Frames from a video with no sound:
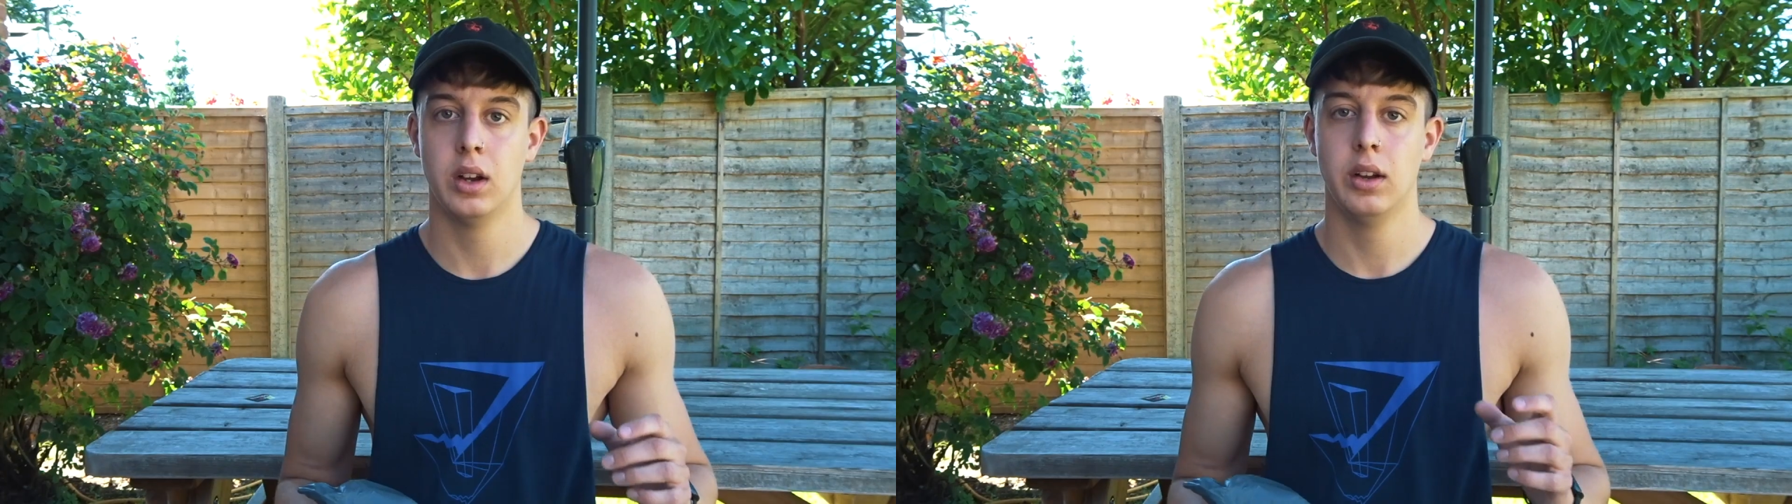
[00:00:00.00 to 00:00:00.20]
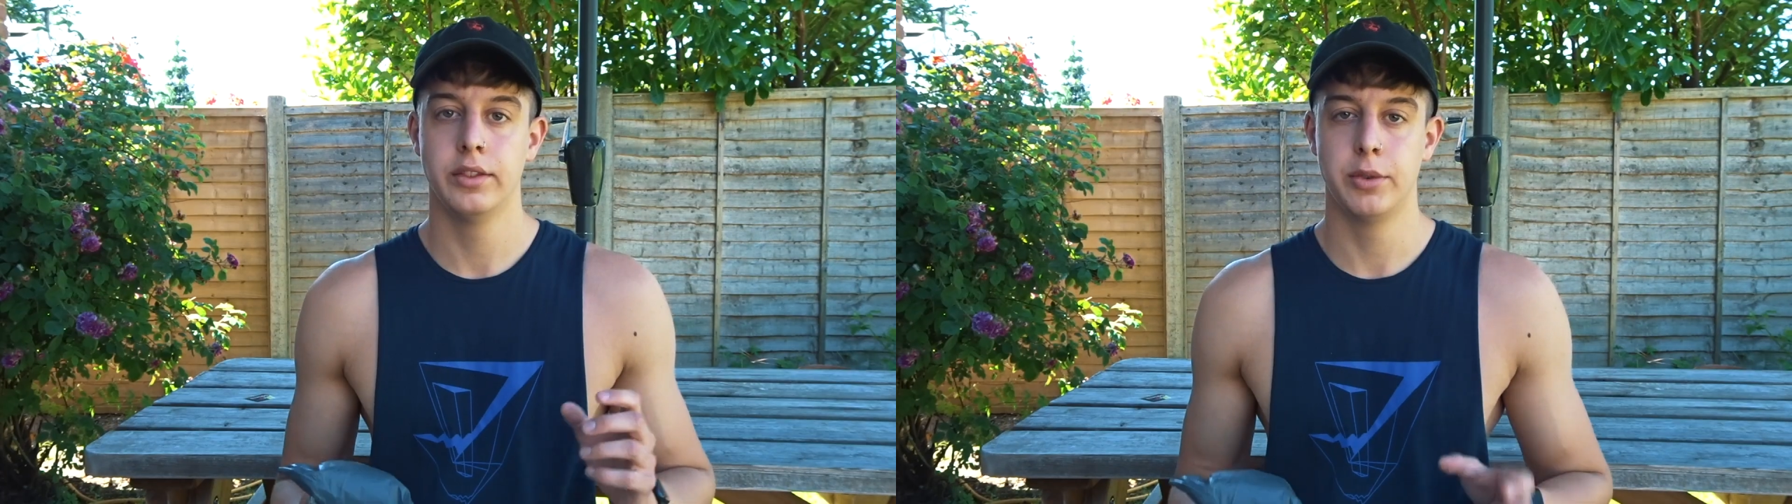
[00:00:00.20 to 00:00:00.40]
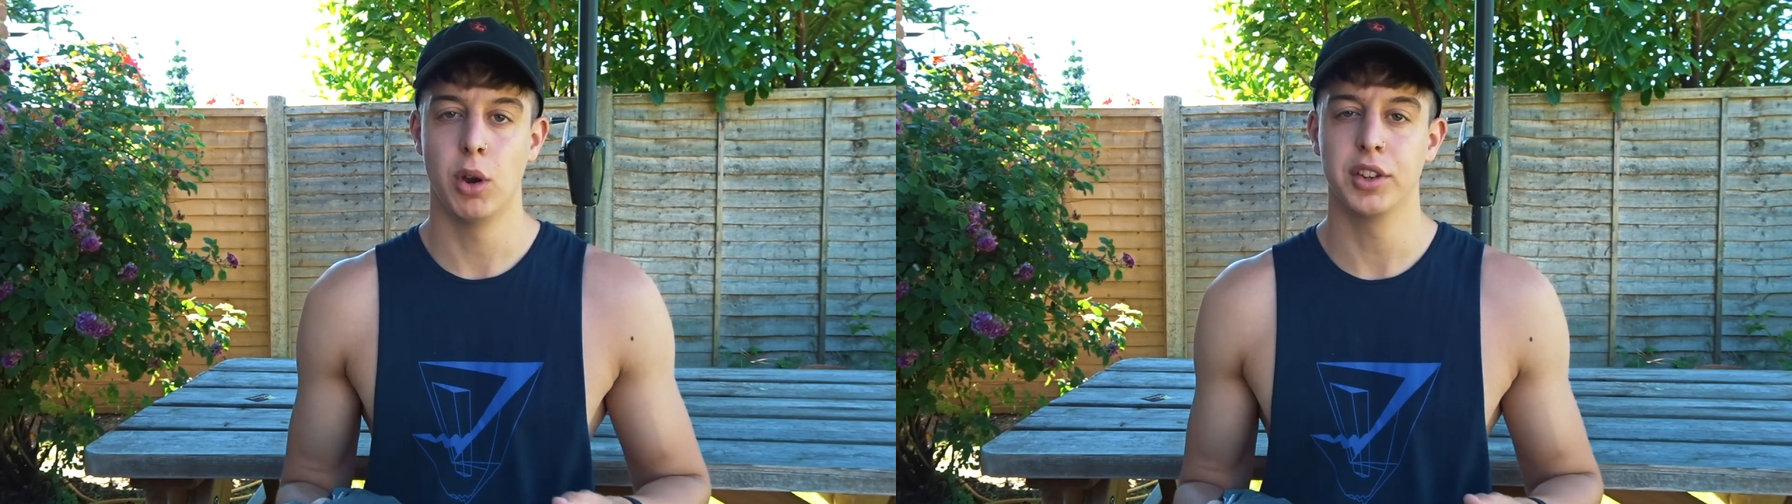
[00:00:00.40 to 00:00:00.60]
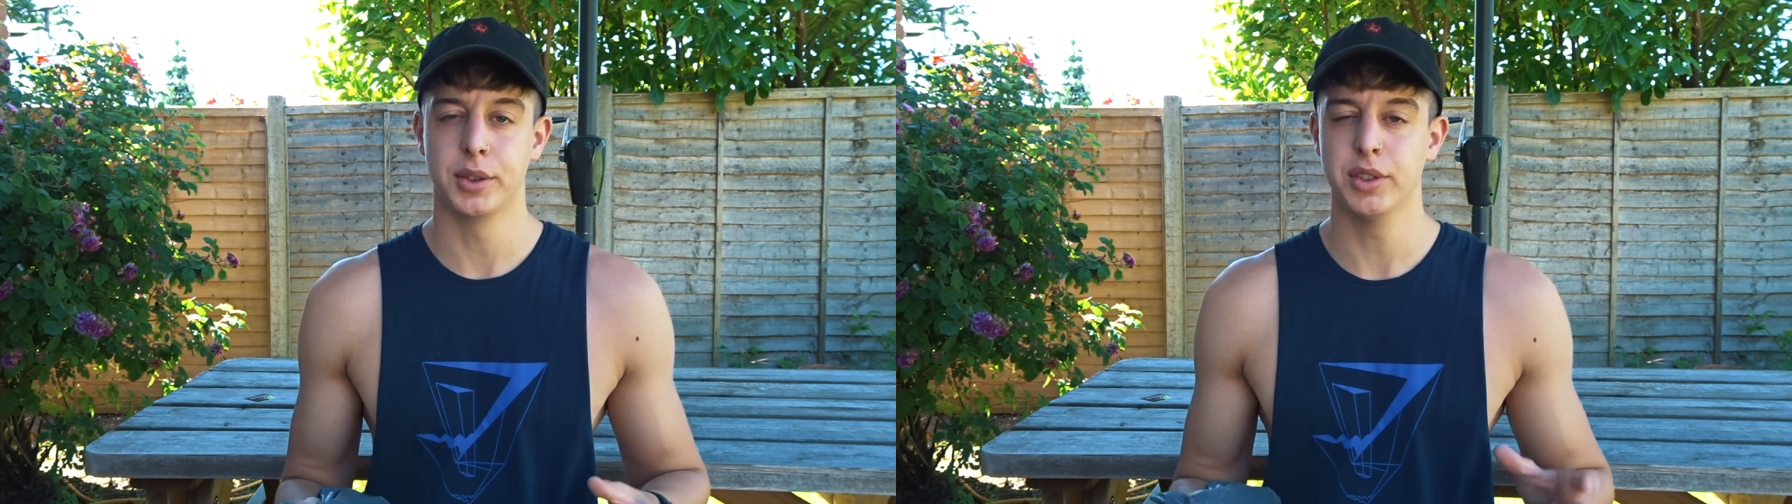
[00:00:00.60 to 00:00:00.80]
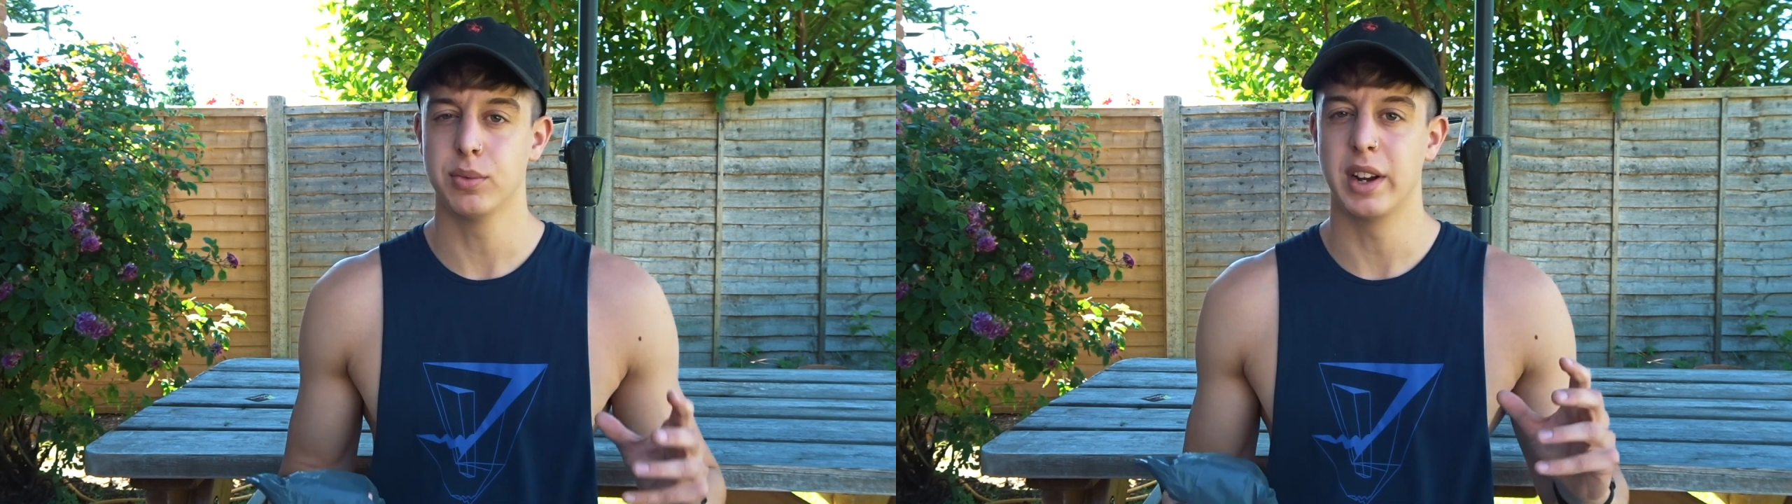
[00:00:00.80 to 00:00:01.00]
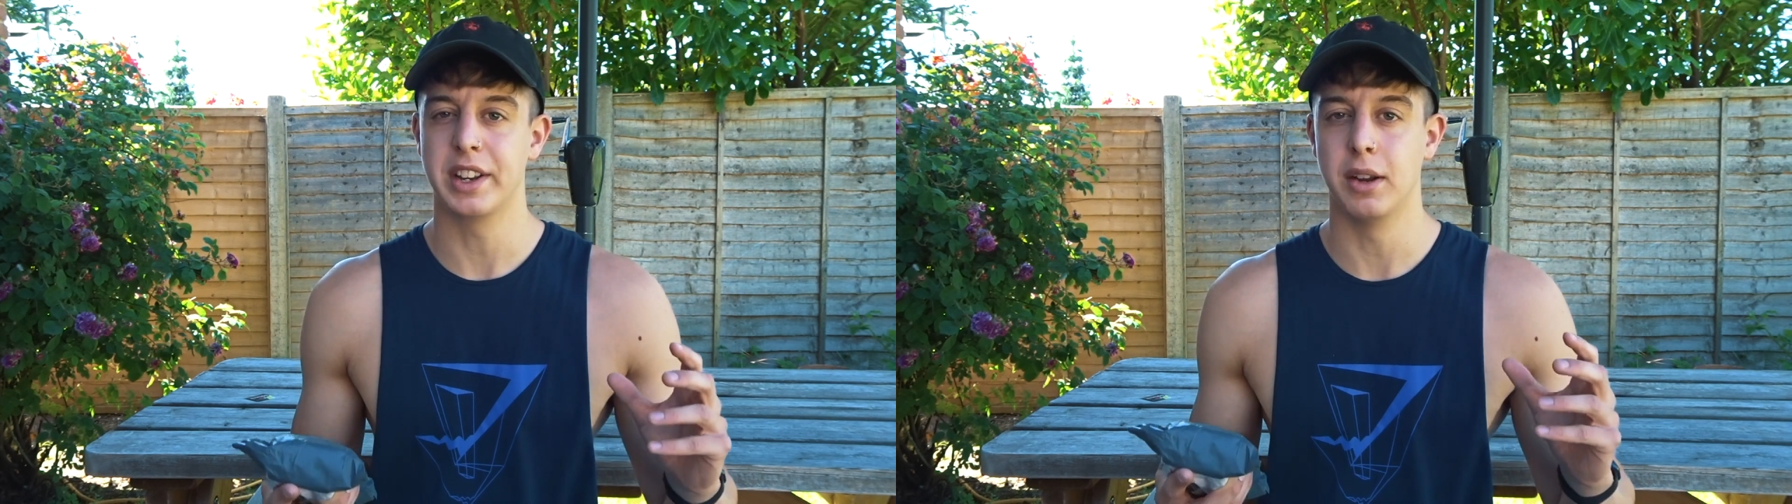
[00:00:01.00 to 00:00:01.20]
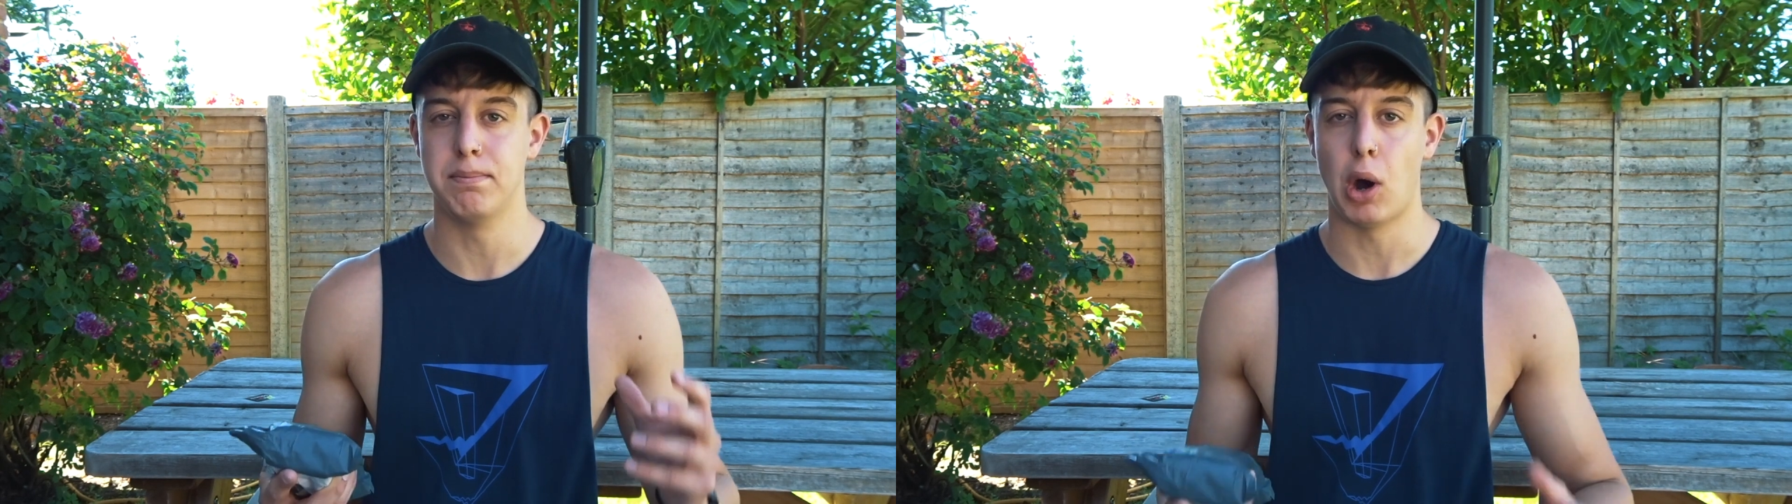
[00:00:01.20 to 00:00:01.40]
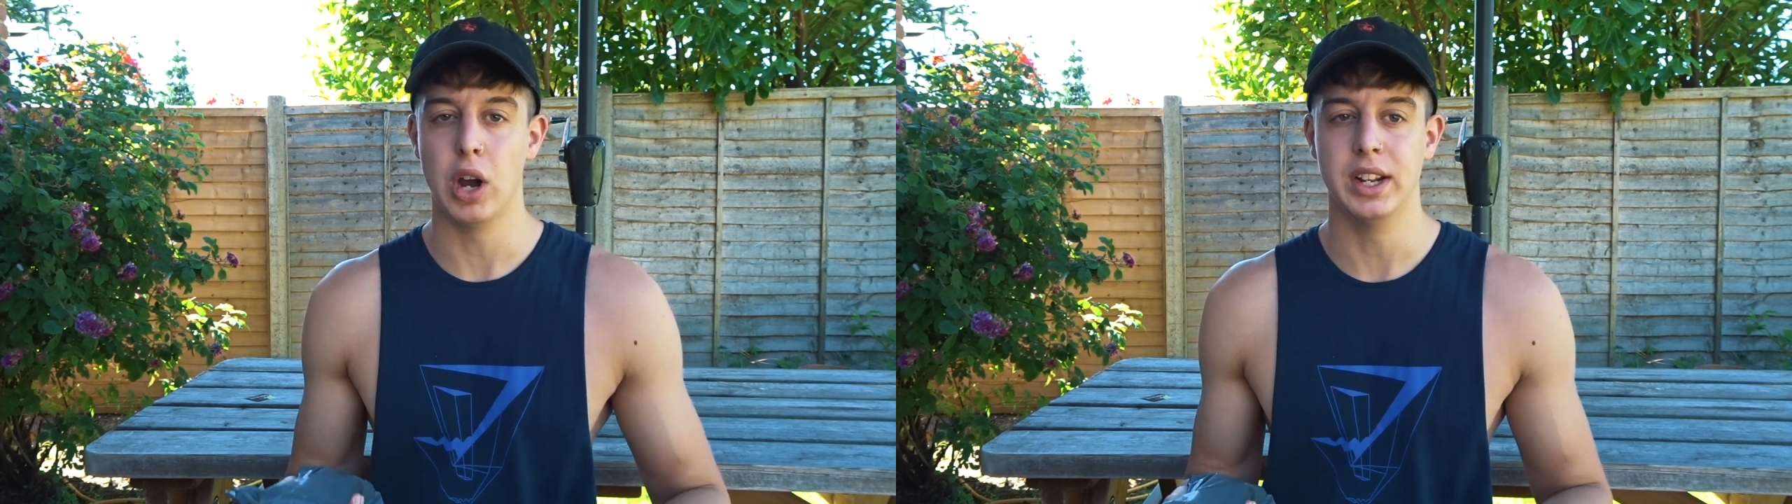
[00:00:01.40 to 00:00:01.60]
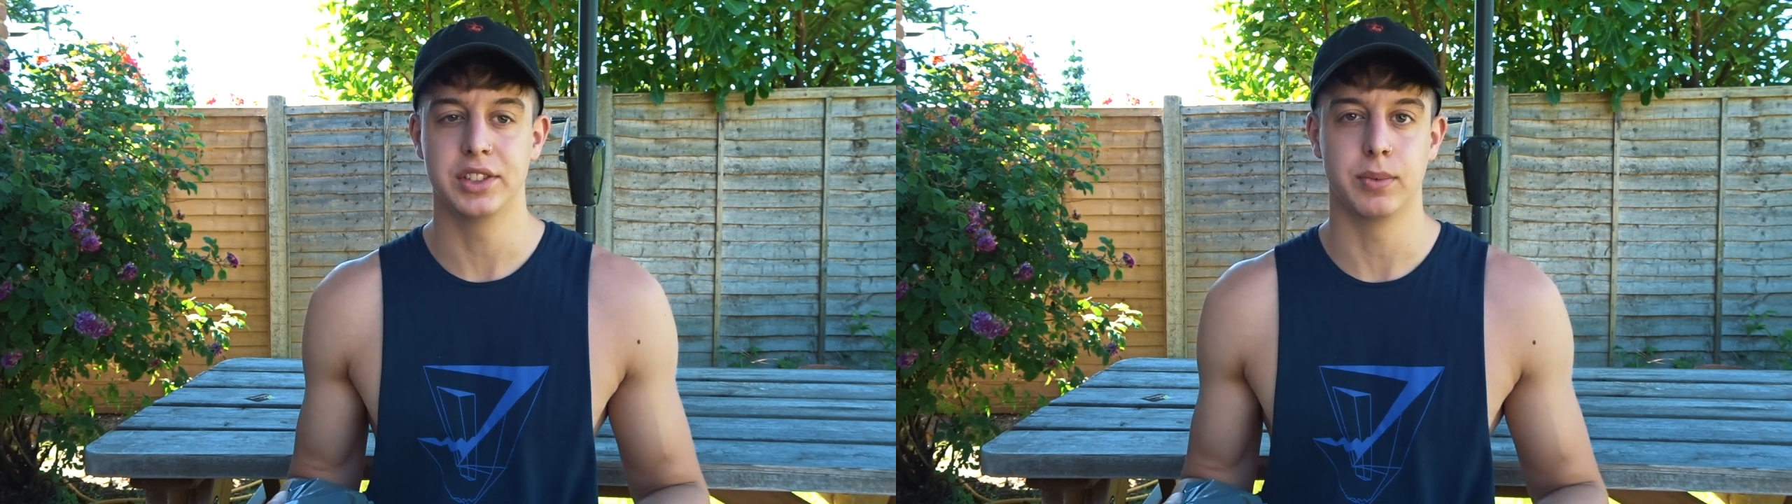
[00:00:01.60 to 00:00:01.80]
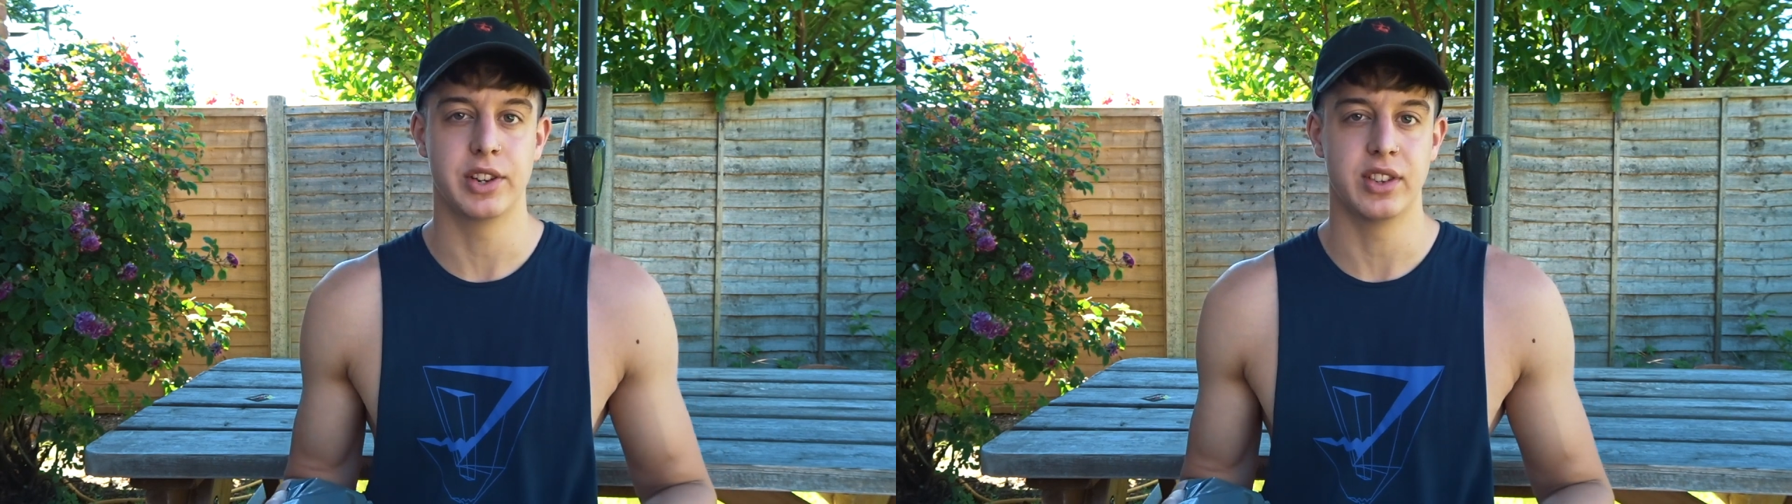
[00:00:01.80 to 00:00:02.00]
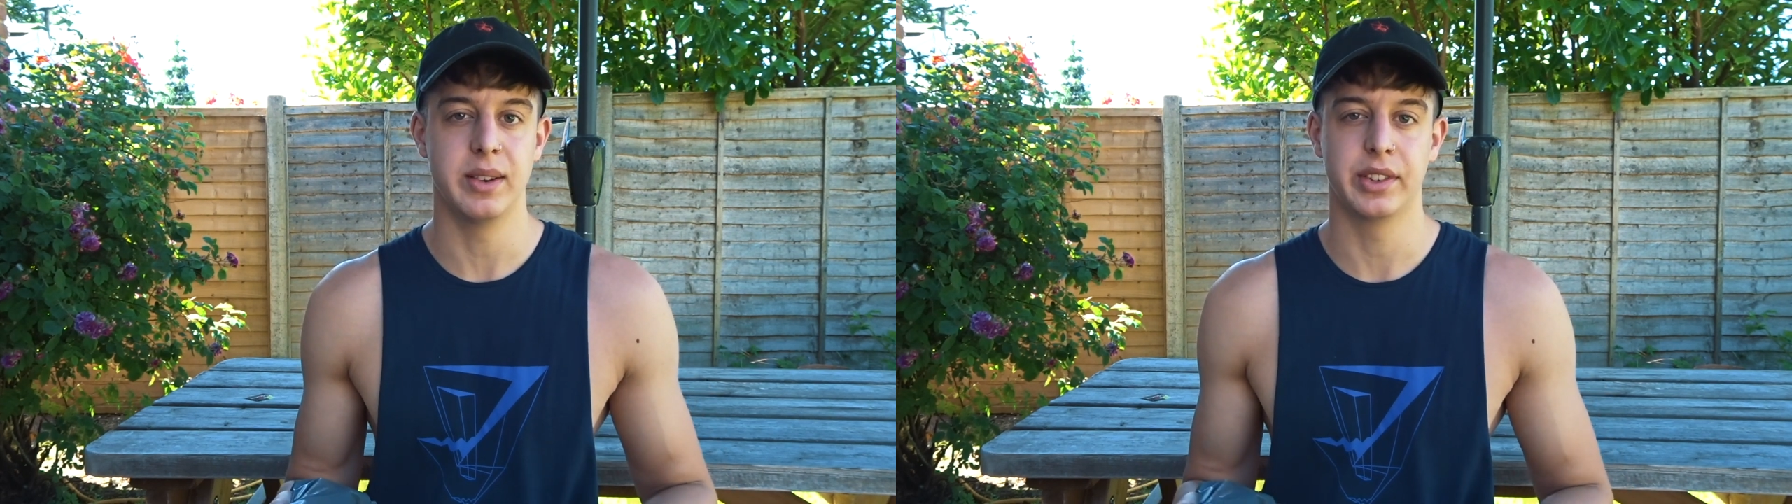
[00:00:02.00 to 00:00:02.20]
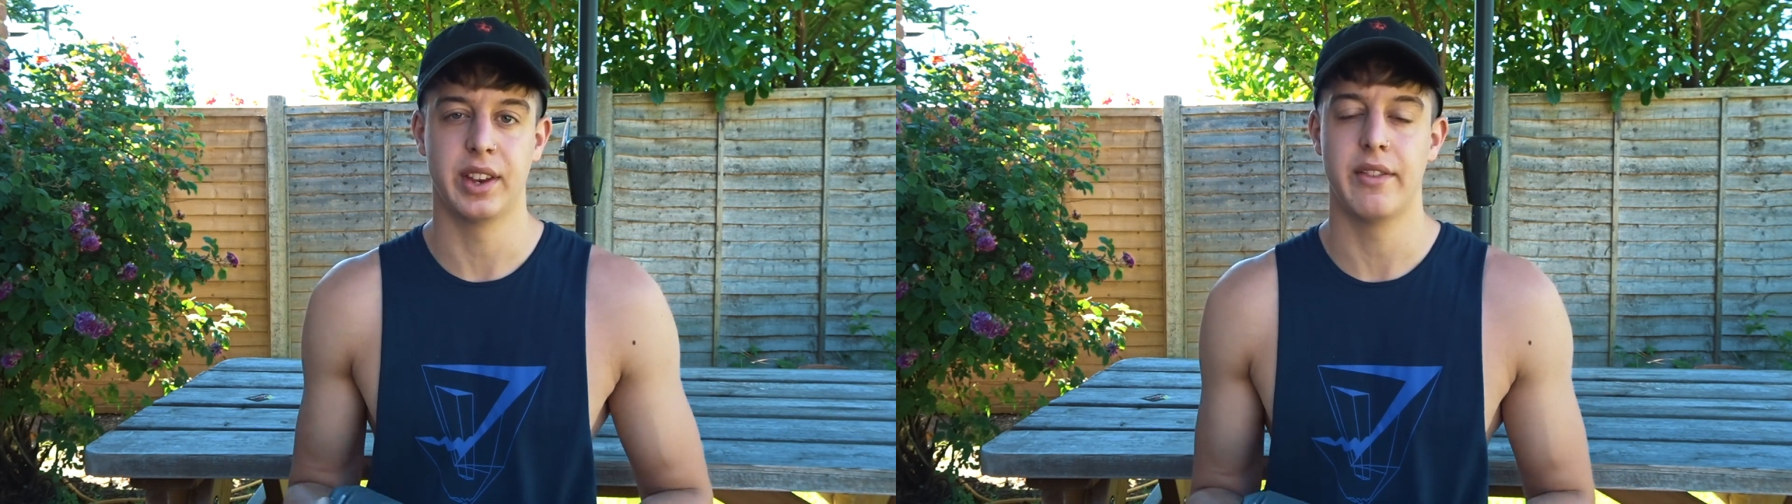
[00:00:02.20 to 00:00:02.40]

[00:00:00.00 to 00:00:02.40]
To be honest, I wasn't really going to buy this originally because I